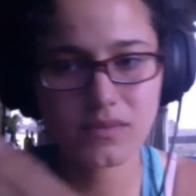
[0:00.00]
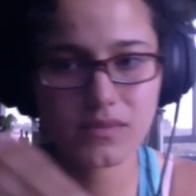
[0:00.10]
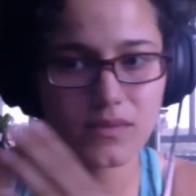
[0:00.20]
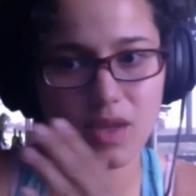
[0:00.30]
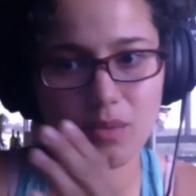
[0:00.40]

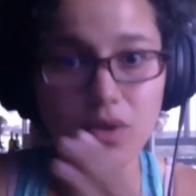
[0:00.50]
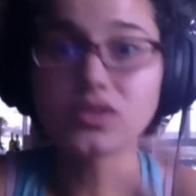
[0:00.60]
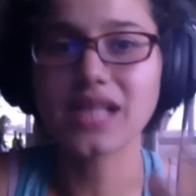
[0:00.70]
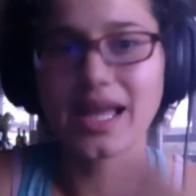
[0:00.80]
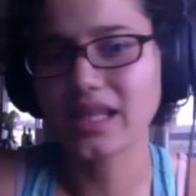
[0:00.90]
most
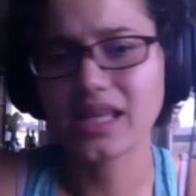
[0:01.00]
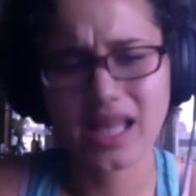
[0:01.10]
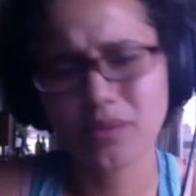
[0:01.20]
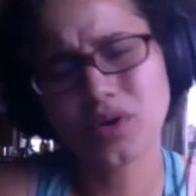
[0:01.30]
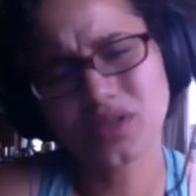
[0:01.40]
likely,
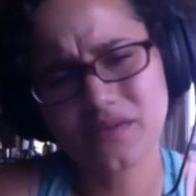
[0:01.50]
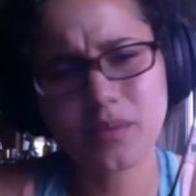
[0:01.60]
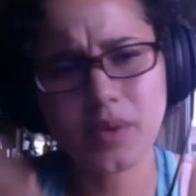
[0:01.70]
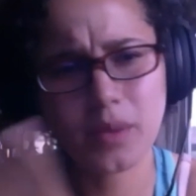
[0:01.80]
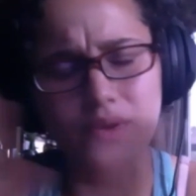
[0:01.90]
like most of the
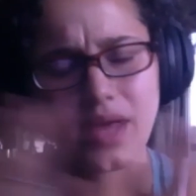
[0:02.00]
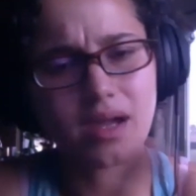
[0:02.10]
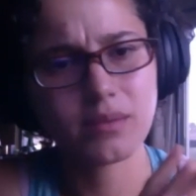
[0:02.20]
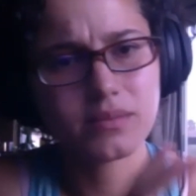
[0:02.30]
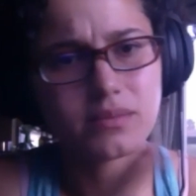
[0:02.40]
people that
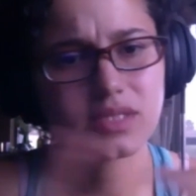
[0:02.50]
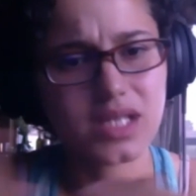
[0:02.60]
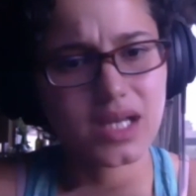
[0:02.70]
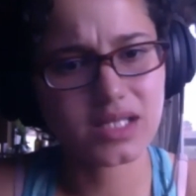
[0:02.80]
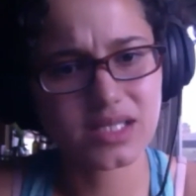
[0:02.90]
come to
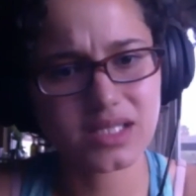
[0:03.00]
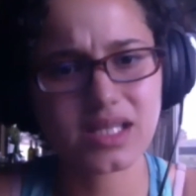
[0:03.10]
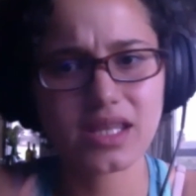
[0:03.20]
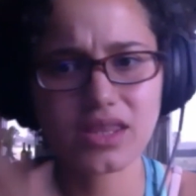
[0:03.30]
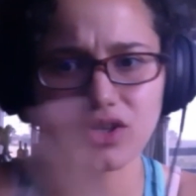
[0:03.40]
us is
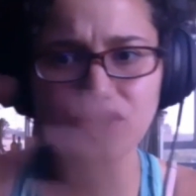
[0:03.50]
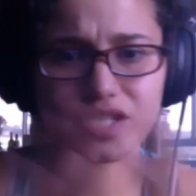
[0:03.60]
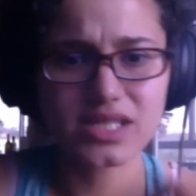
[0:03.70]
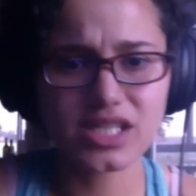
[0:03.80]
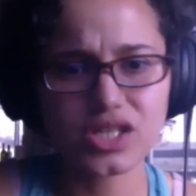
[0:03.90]
like they're
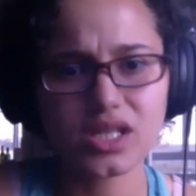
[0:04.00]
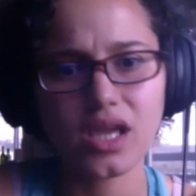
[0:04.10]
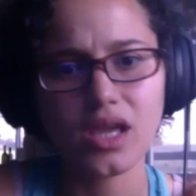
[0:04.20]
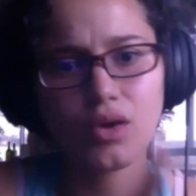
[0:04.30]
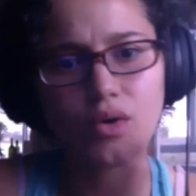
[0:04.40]

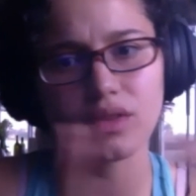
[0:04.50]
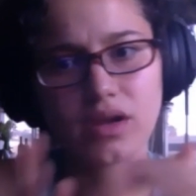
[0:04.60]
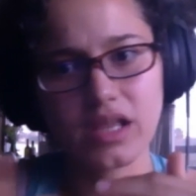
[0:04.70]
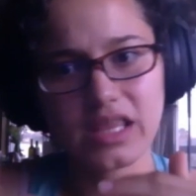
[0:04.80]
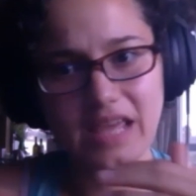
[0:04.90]
transitioning, or
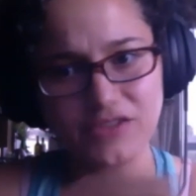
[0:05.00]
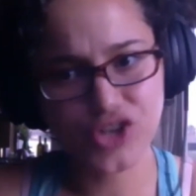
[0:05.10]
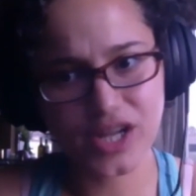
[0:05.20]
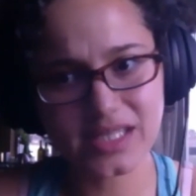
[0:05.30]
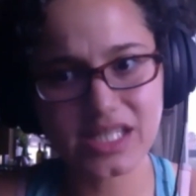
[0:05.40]
they've
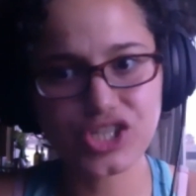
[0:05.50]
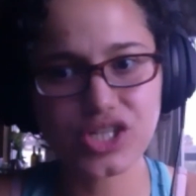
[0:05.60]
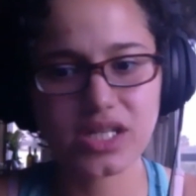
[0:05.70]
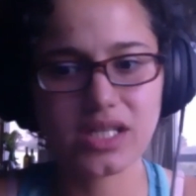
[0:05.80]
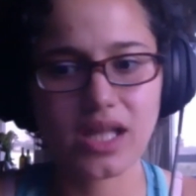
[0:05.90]

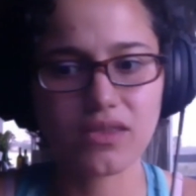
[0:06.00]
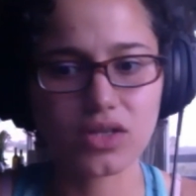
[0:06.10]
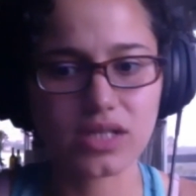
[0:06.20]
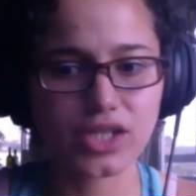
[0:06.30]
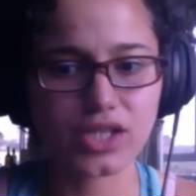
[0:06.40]
transitioned and they're
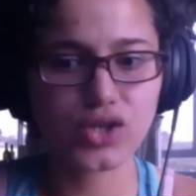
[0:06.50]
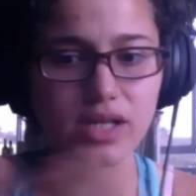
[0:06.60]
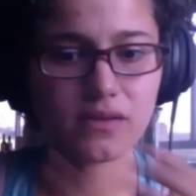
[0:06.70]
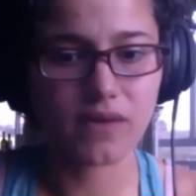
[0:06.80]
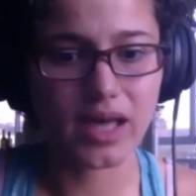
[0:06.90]
like trying
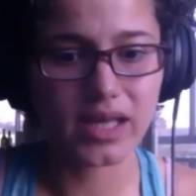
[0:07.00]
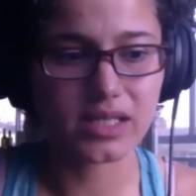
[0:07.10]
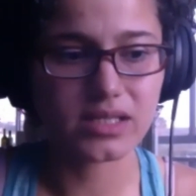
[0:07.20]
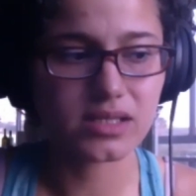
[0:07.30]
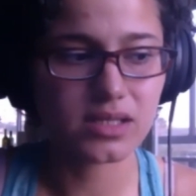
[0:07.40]
to
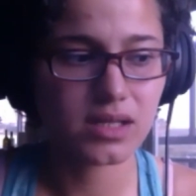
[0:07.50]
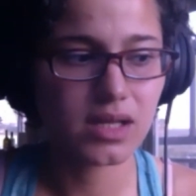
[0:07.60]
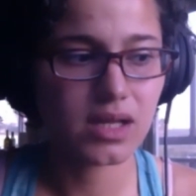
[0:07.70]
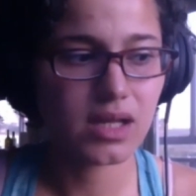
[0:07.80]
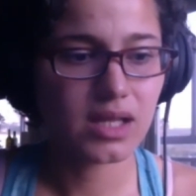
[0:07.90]
find
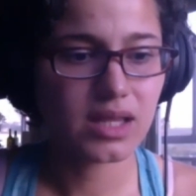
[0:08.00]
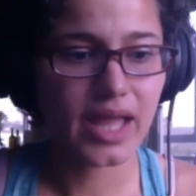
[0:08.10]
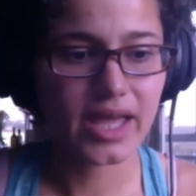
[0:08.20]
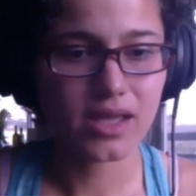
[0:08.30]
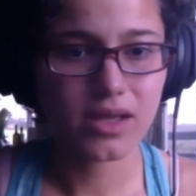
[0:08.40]

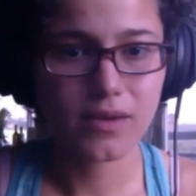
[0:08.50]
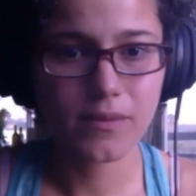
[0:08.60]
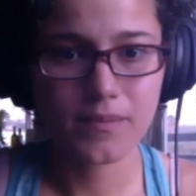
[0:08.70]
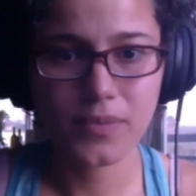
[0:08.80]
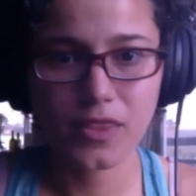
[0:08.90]
like
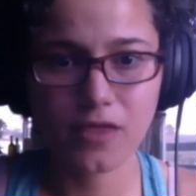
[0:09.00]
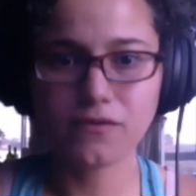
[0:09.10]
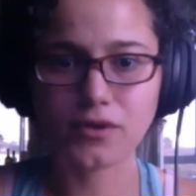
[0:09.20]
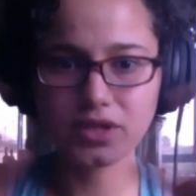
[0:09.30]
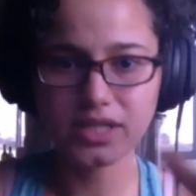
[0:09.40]
the
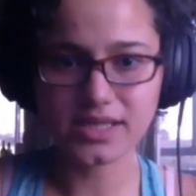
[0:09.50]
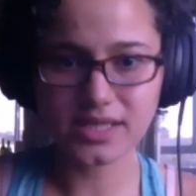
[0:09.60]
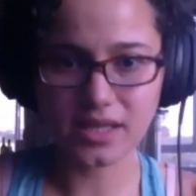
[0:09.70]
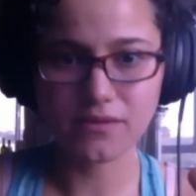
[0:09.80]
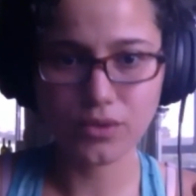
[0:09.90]
fullness
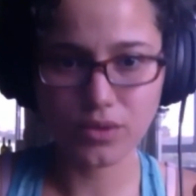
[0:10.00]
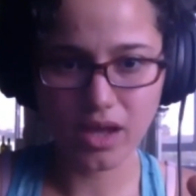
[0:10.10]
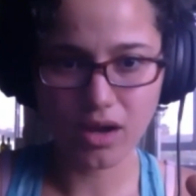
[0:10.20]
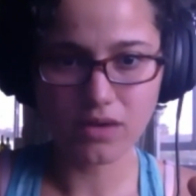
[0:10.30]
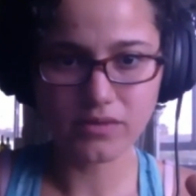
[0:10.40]
of who they
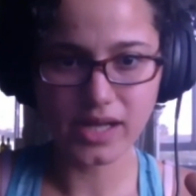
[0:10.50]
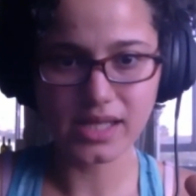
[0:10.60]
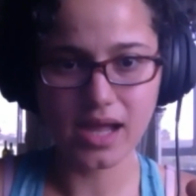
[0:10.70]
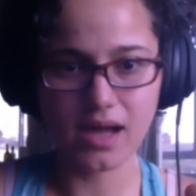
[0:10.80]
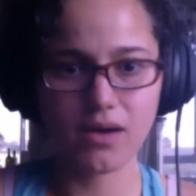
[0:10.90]
are right
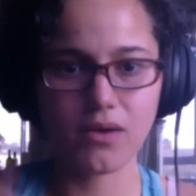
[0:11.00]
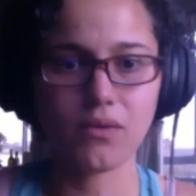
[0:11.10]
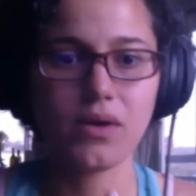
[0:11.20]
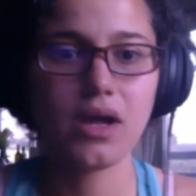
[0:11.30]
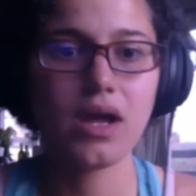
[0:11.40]

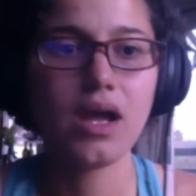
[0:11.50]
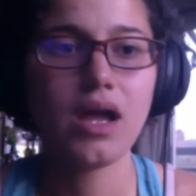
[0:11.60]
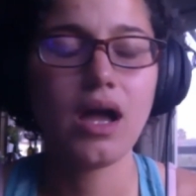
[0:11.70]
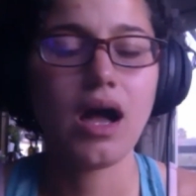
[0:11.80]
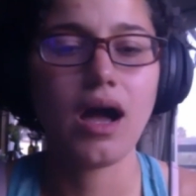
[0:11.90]
now,
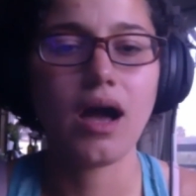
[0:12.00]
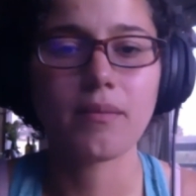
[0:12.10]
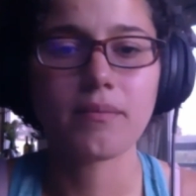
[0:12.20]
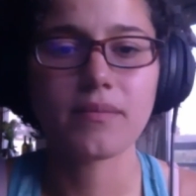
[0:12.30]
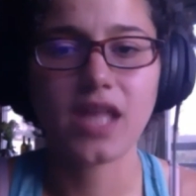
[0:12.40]

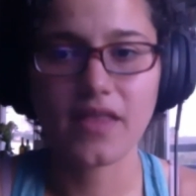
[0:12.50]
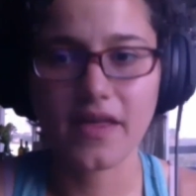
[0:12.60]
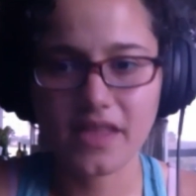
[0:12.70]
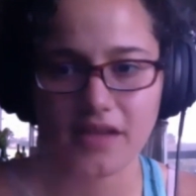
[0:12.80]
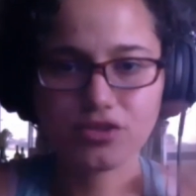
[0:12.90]
now that
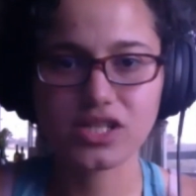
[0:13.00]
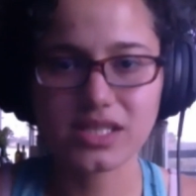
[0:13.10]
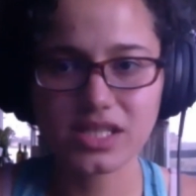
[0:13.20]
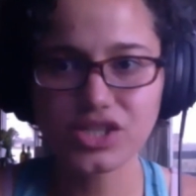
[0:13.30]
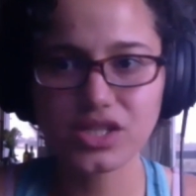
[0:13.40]
they've
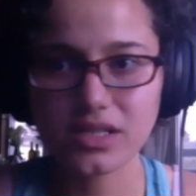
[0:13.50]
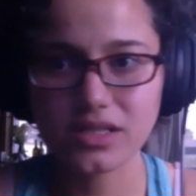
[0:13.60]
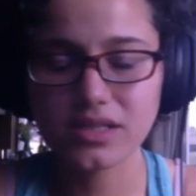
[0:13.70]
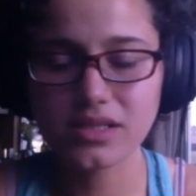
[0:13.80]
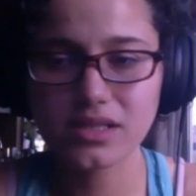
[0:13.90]

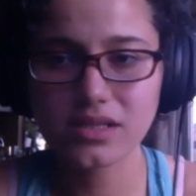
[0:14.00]
transitioned.